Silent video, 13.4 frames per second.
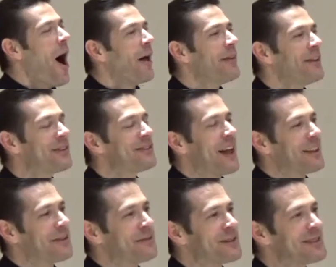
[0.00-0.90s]
this is
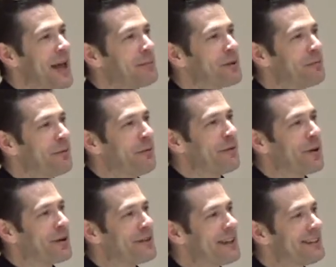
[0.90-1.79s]
not the first time some of you have
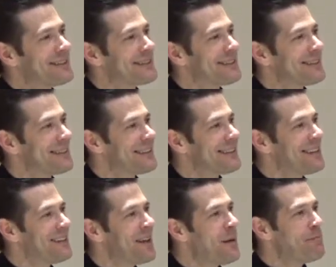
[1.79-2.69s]
heard this.
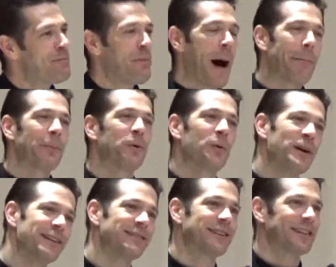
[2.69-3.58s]
Pop
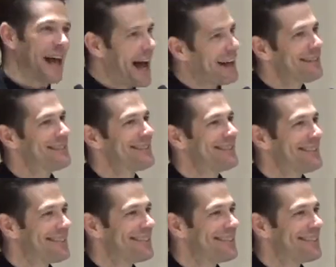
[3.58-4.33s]
quiz, class.